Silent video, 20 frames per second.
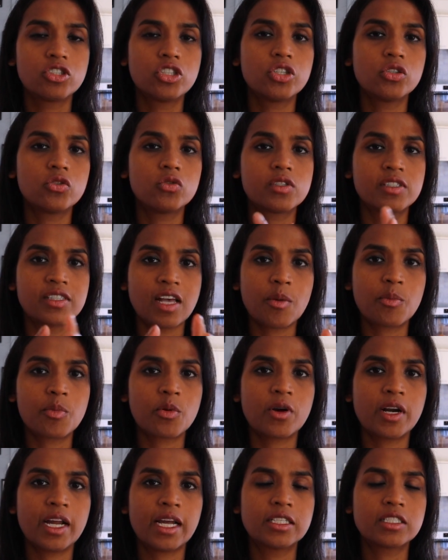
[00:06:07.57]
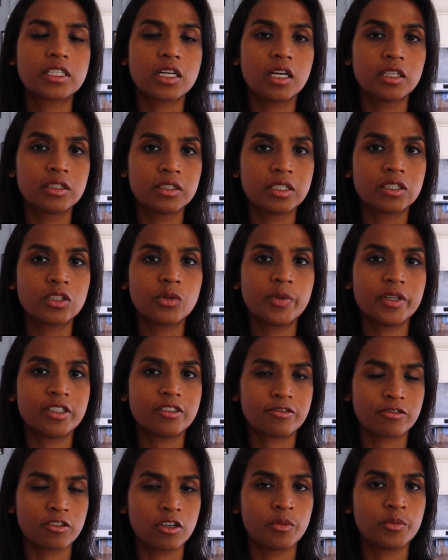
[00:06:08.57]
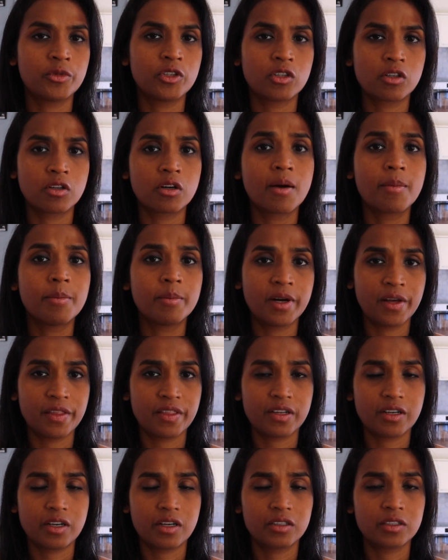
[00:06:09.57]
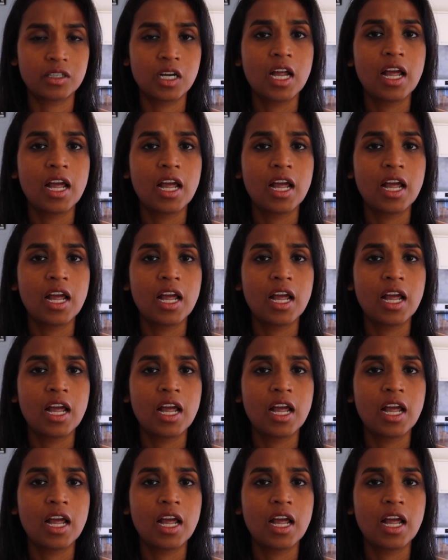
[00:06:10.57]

to separate a little bit from your mother.